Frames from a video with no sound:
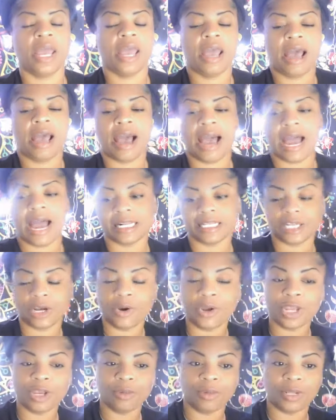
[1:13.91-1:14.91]
I
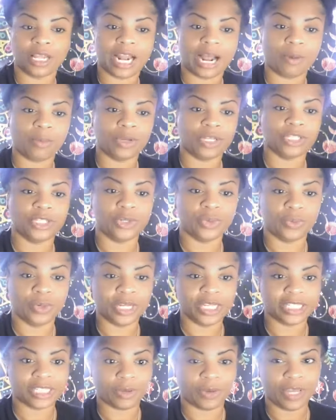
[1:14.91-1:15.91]
told him that I would do
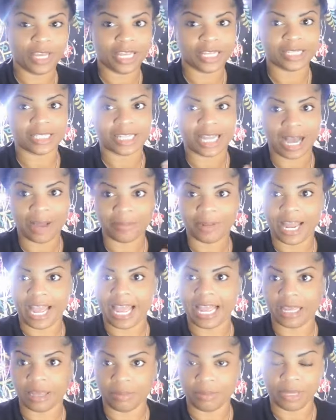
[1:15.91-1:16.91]
it so he could stop
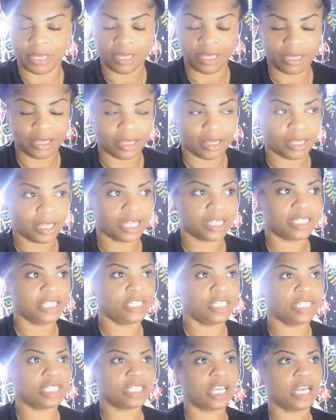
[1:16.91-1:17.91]
nagging me because he
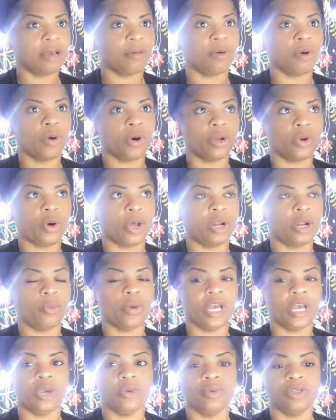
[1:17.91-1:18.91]
just kept going on. And
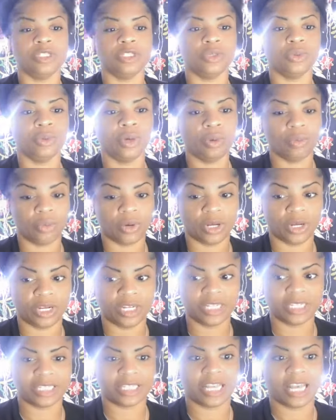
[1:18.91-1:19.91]
what he was doing
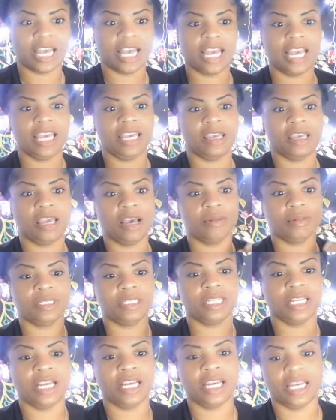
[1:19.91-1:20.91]
was he kept
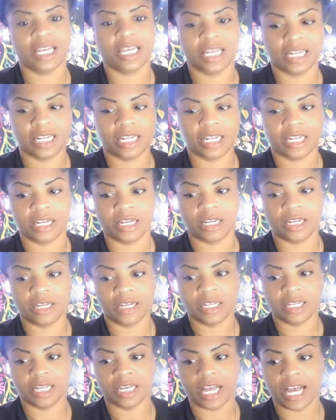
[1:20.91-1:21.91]
singing
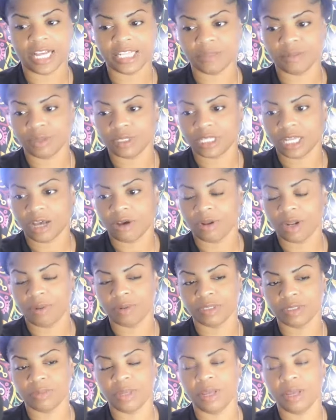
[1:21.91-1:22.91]
the the gospel song that
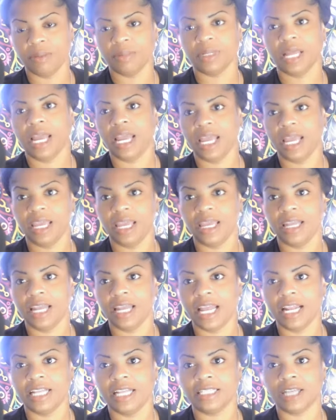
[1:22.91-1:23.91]
was being played
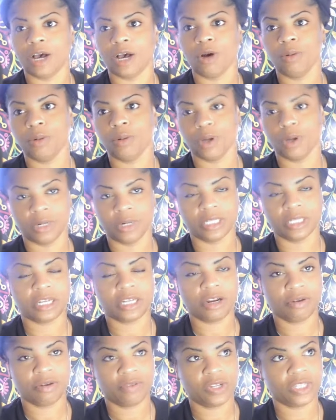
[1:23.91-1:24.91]
at his homegoing
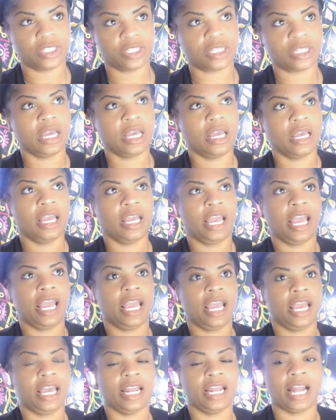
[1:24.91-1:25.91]
service.
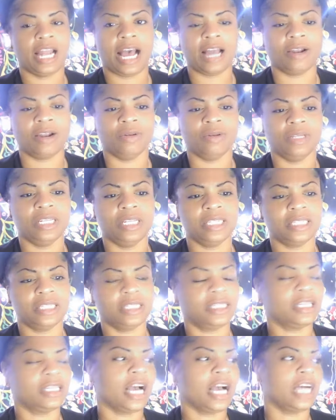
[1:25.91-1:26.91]
And I don't listen
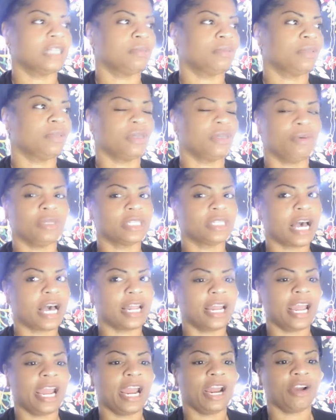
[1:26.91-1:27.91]
to gospel, so it's kind
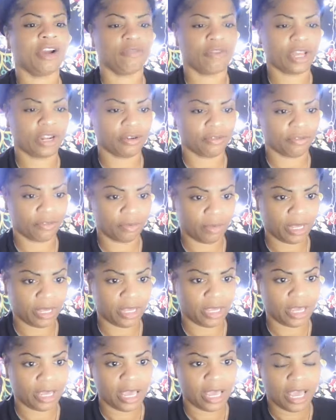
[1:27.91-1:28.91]
of aggravating for
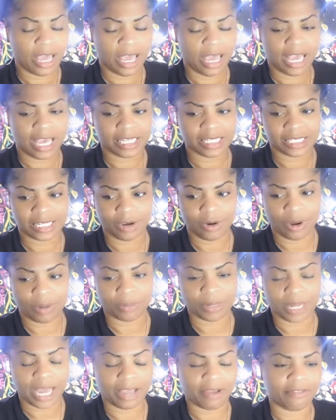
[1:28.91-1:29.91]
me. And so I'm
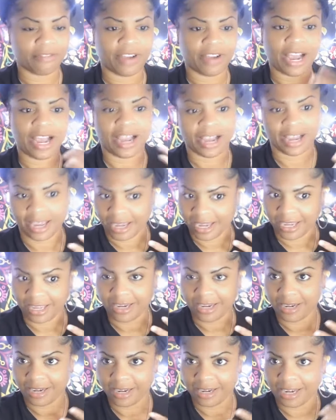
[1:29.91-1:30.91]
like, fine,
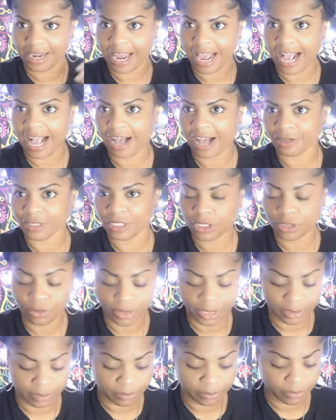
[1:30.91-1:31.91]
I'll do
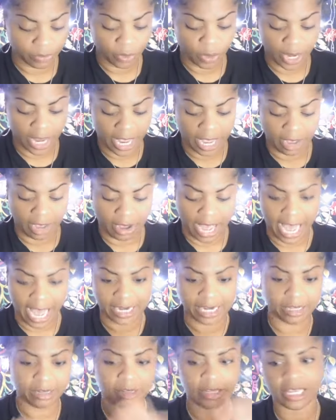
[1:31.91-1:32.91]
it. Now, I
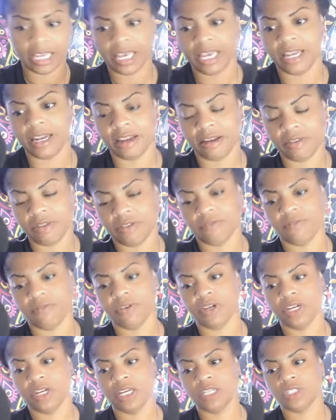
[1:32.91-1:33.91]
didn't look at any of the
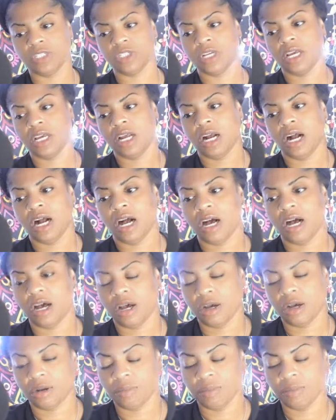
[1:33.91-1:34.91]
footage
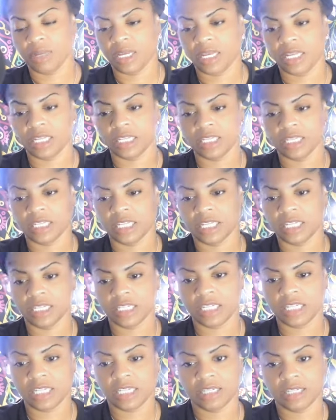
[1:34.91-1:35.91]
um, and,
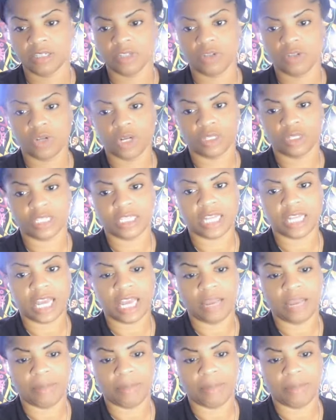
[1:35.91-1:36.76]
until, you know, today.